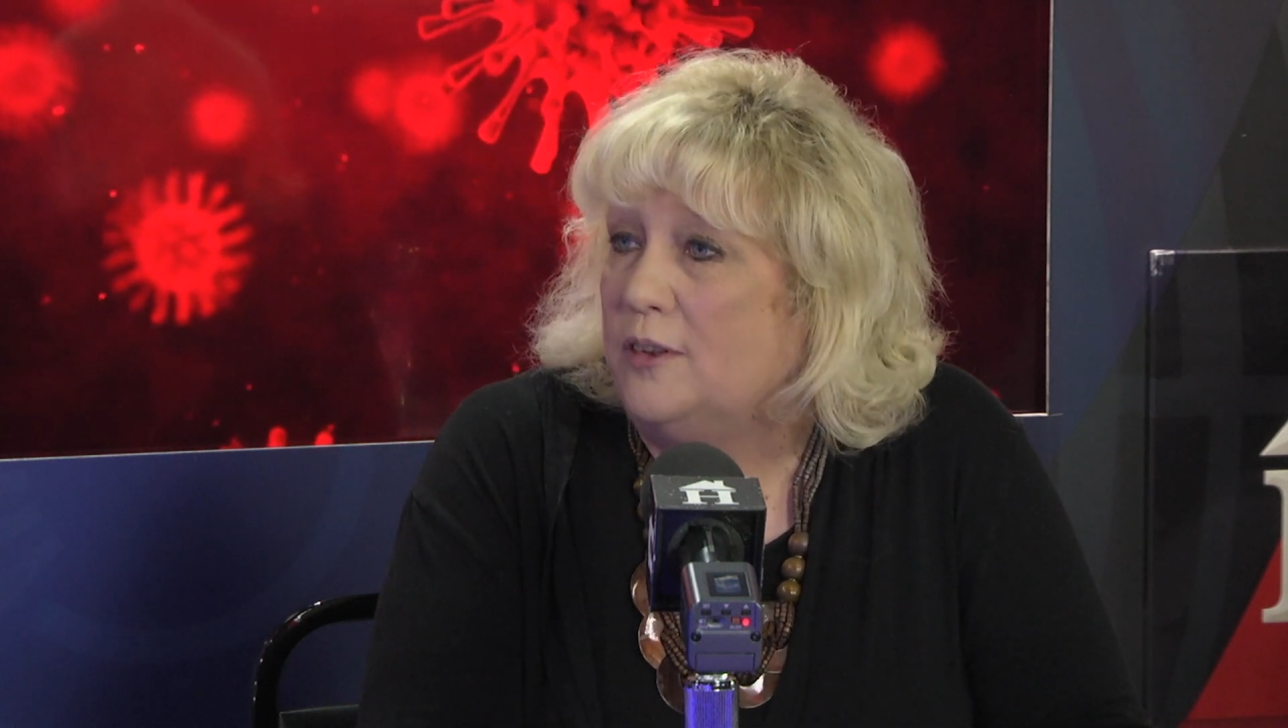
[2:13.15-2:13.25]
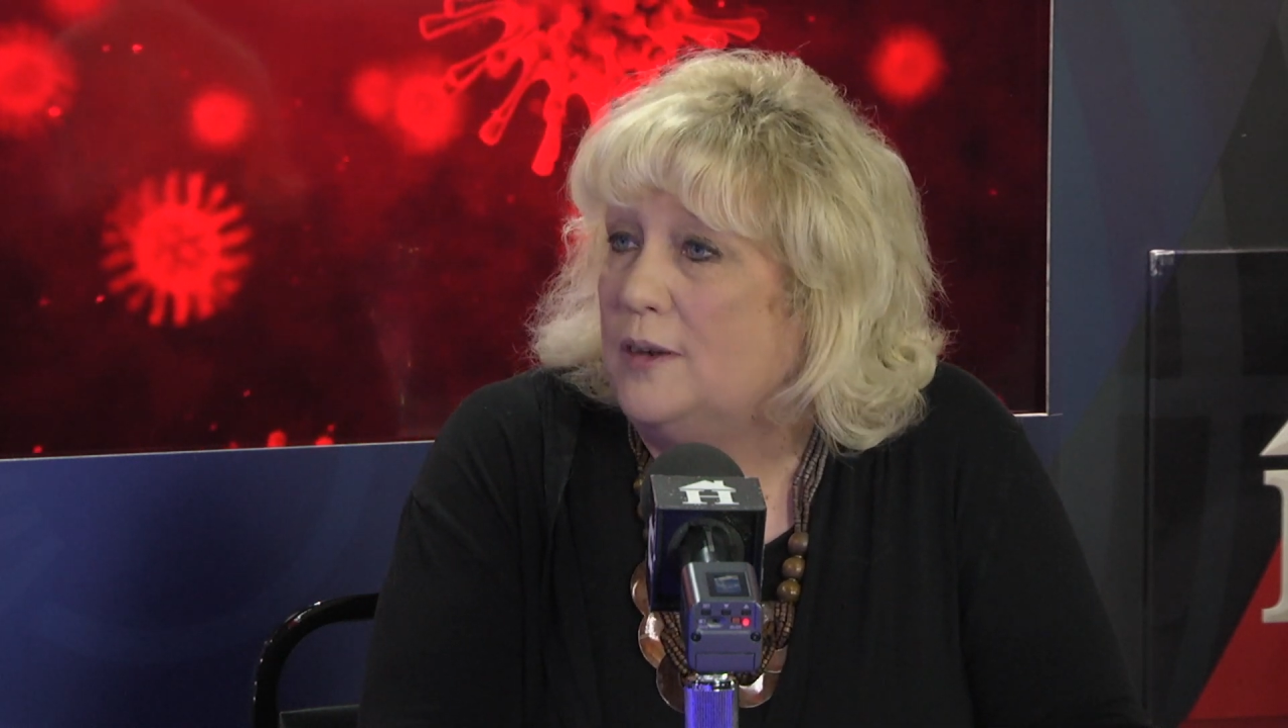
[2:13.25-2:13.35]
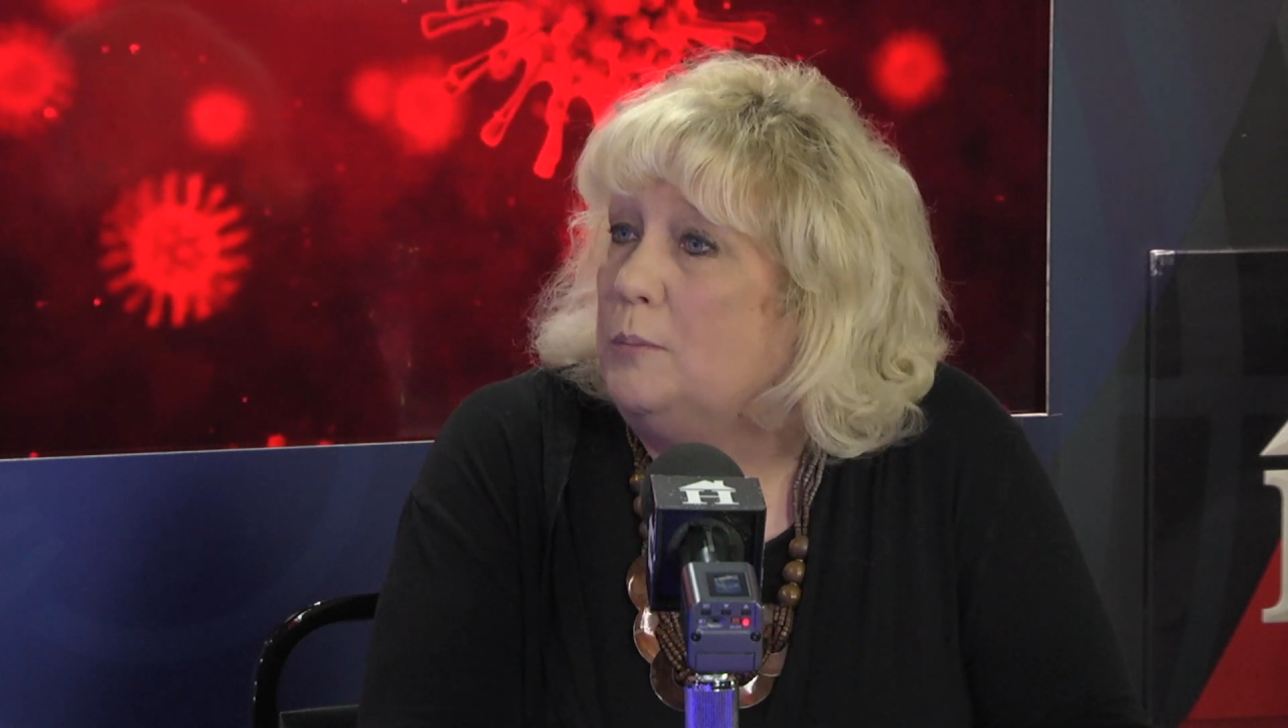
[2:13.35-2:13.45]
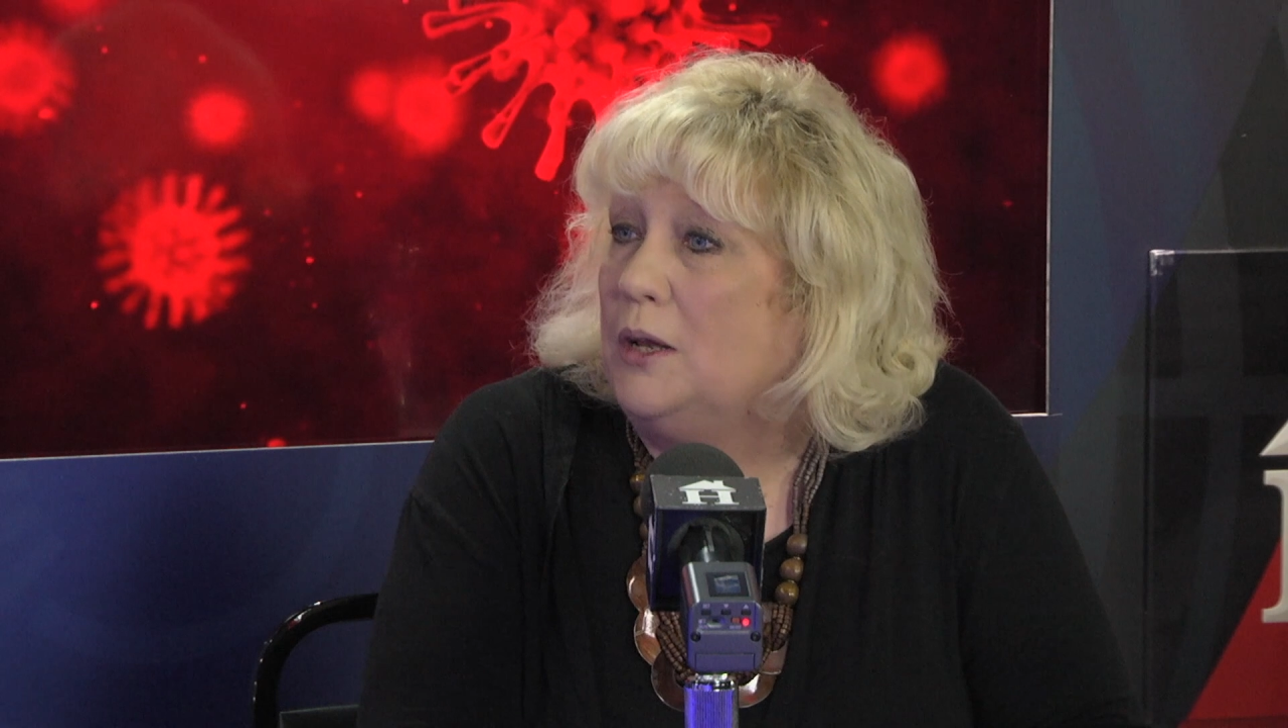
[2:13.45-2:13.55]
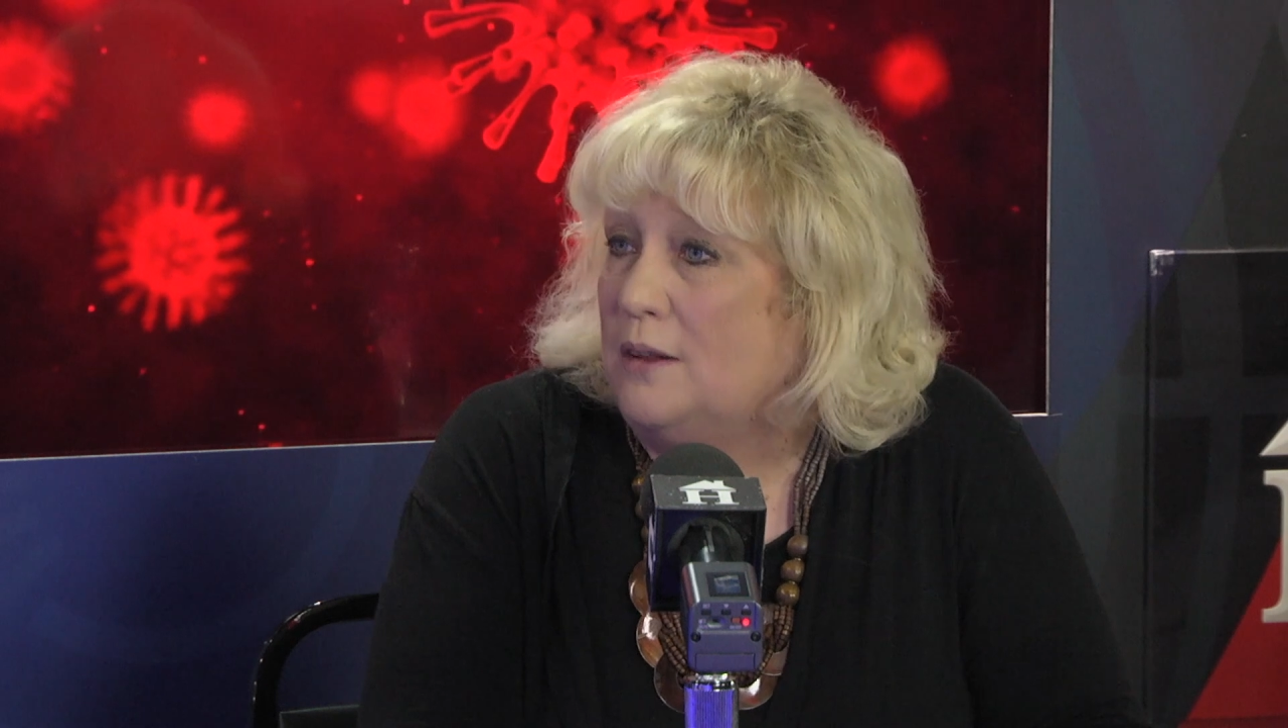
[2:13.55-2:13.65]

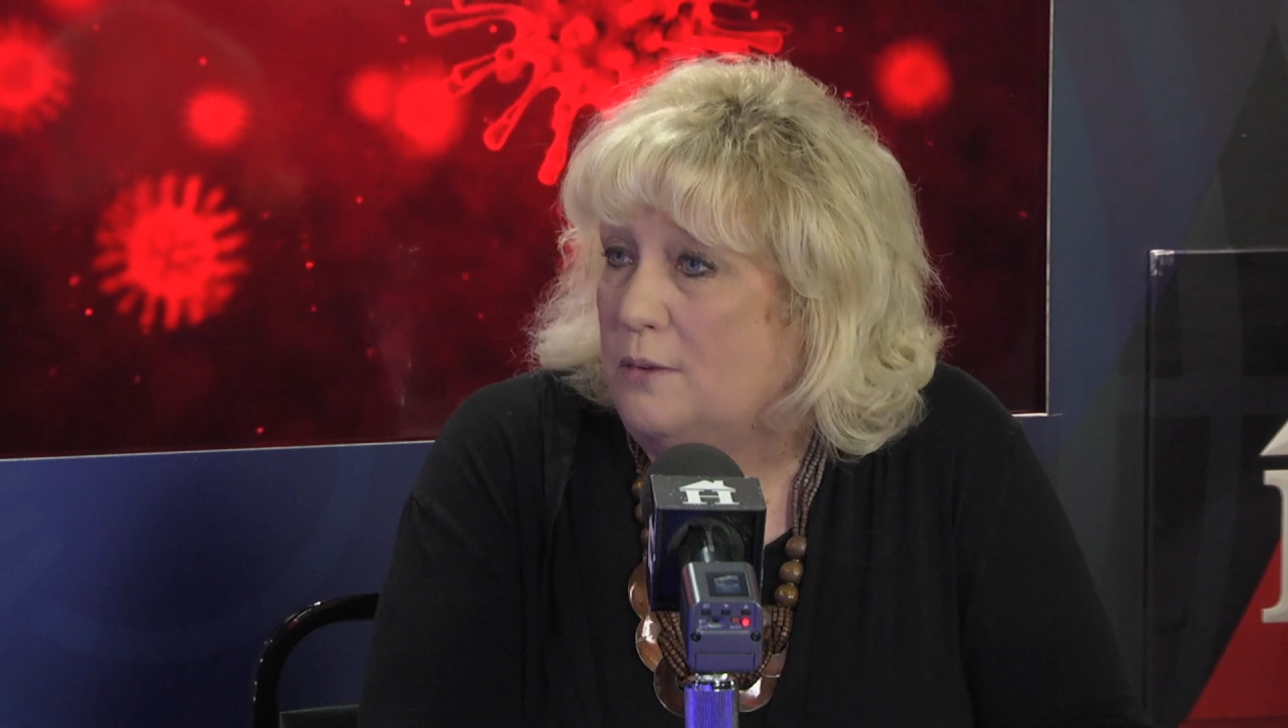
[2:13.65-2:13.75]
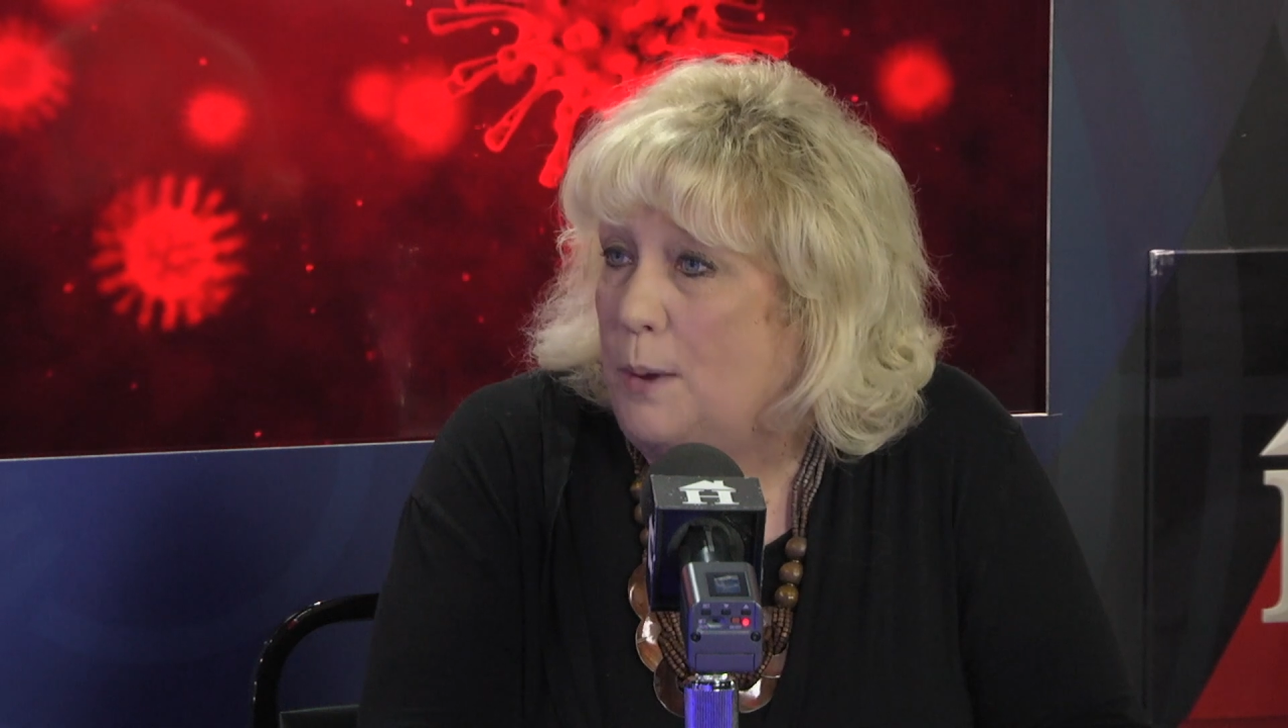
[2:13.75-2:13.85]
stimulus